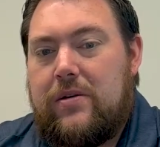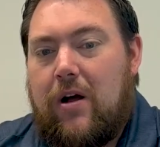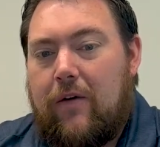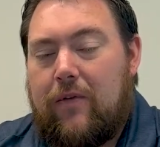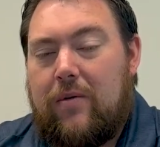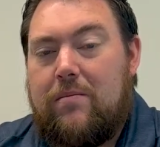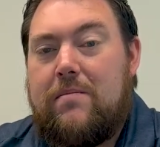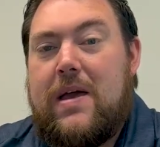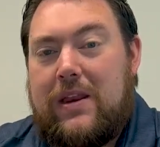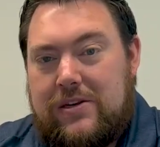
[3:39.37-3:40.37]
offer
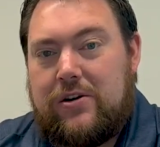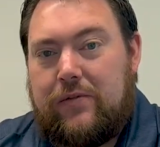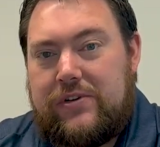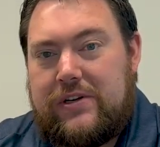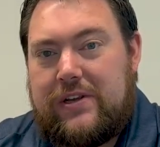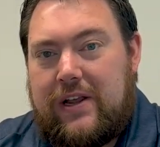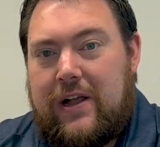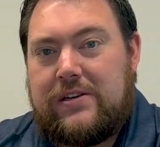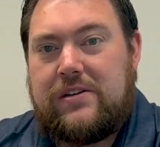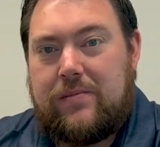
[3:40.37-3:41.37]
many services like
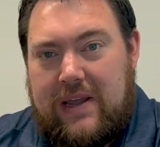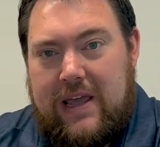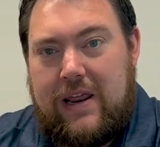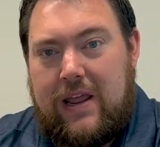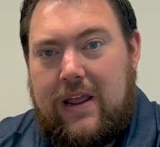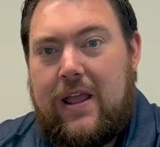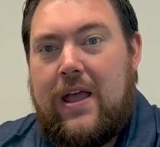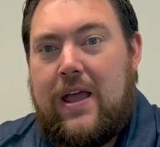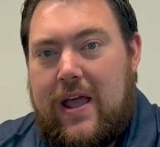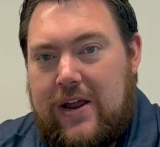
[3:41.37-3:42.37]
custom kitting,
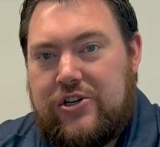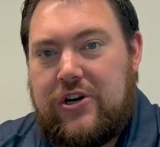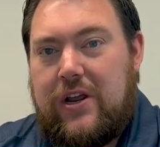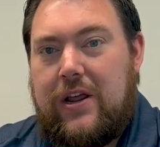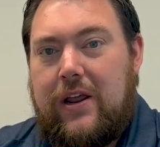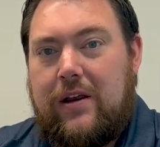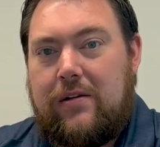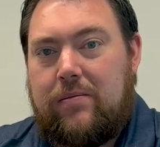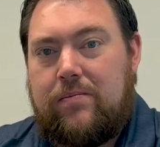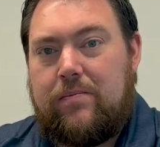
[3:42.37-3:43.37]
etching,
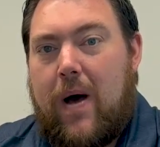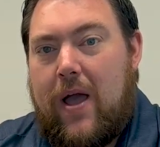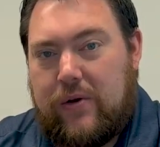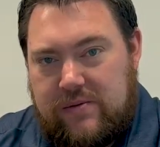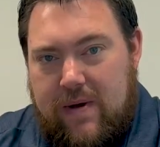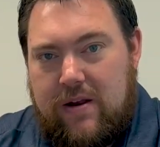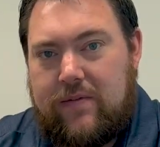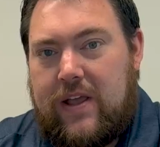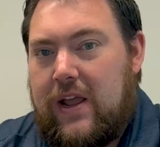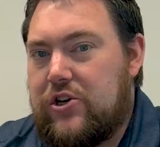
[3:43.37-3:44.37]
BIOS
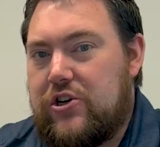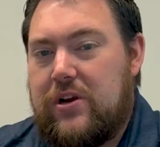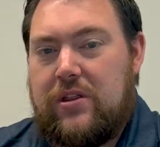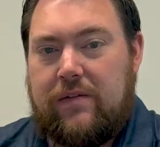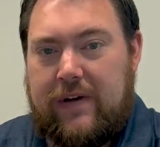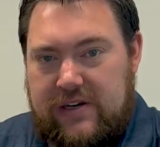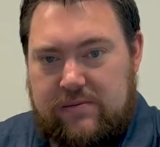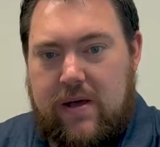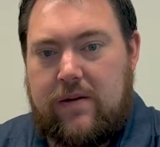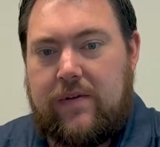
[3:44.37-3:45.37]
modification, device
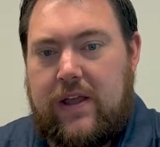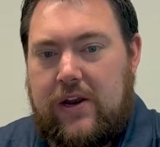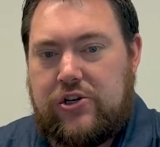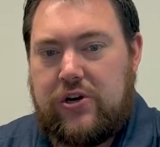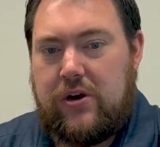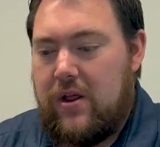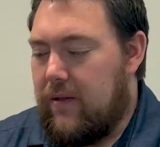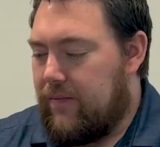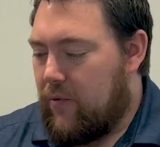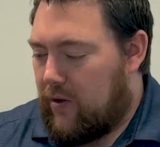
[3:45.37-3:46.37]
modification.
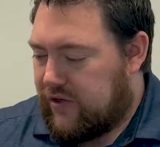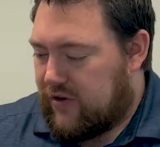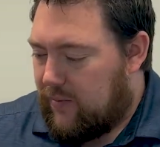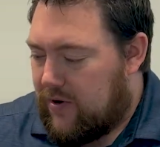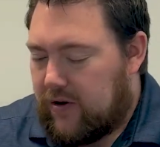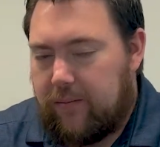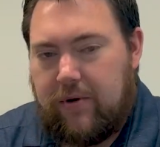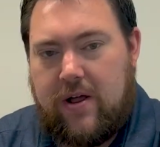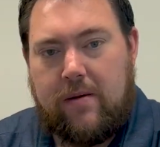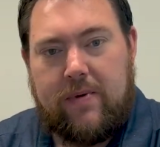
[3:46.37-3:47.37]
On a screen protector
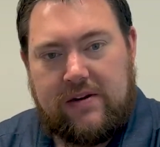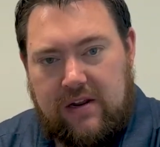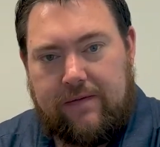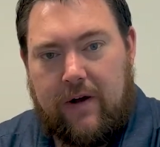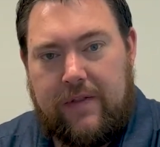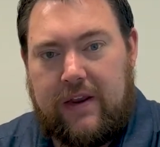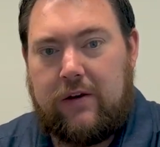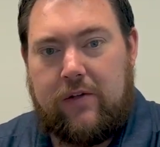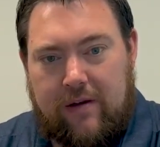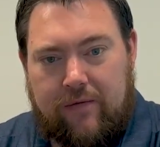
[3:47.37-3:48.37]
put on by default, they can
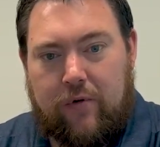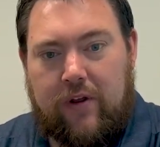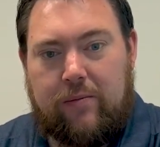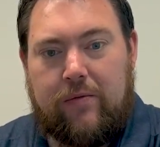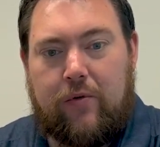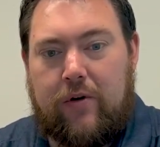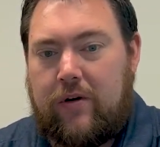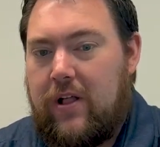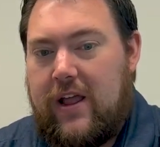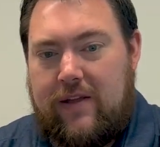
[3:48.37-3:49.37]
do that for you before your
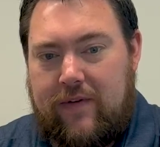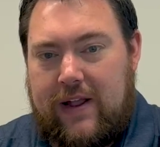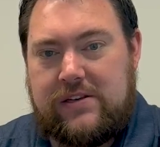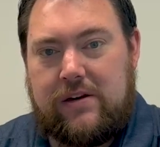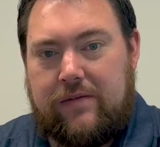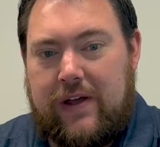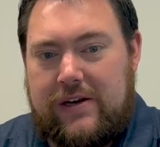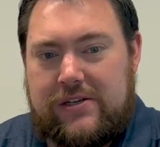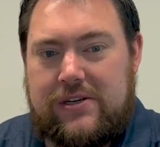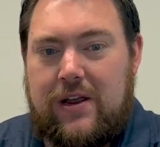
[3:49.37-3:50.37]
client even gets the
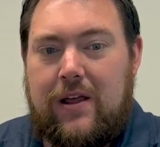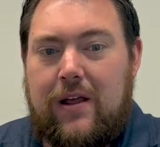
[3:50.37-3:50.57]
device.